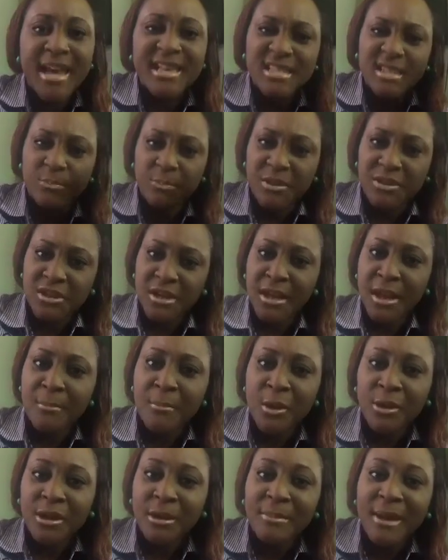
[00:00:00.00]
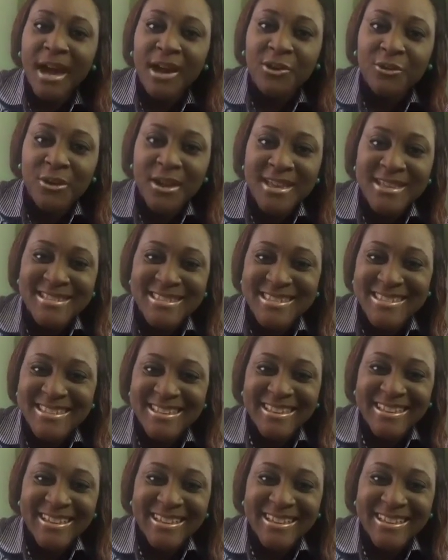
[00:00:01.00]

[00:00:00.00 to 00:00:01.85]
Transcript: especially among the black race.